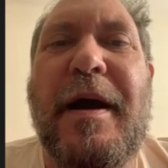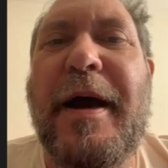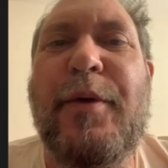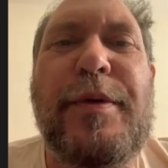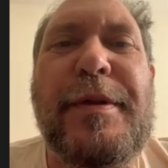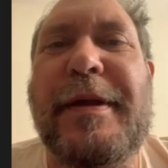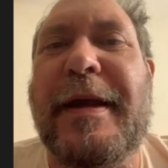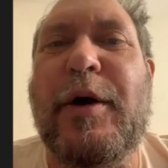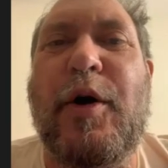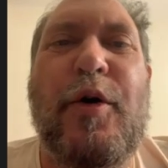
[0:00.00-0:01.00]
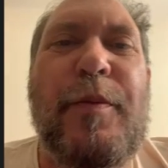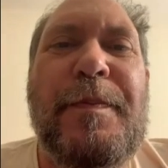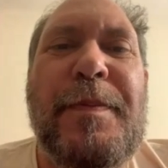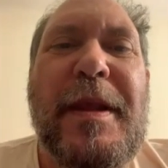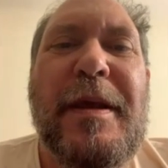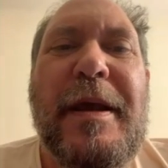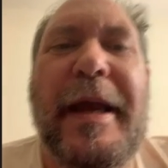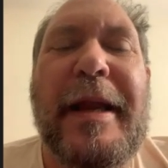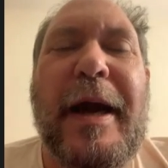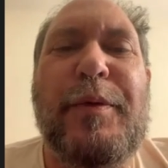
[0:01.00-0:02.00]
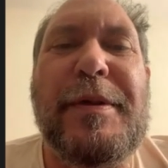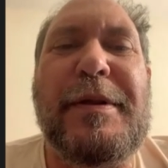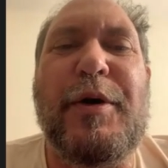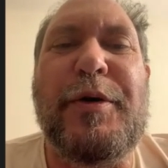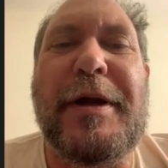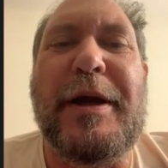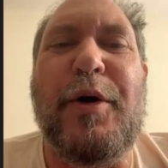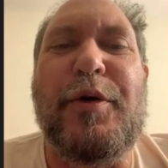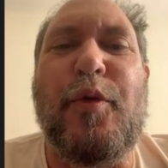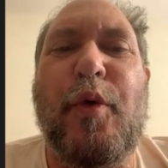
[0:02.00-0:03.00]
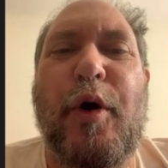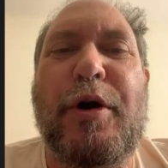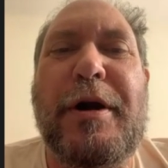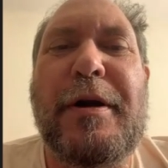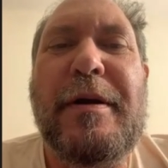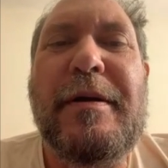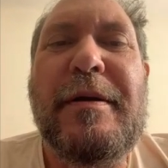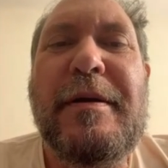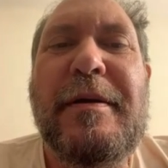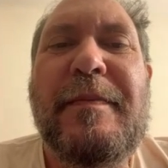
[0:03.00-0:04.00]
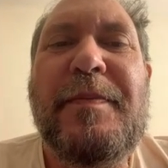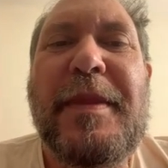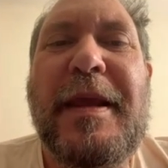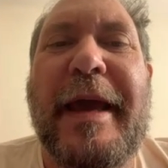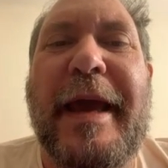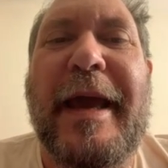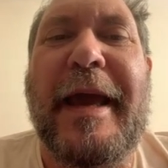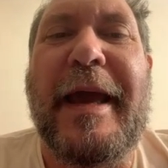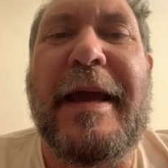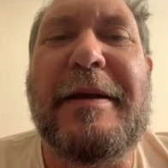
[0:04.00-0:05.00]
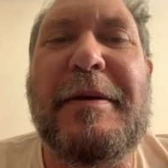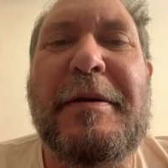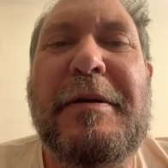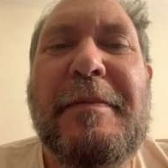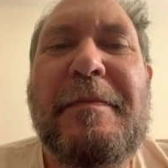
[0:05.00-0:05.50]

I was at home and I was going to go to work, and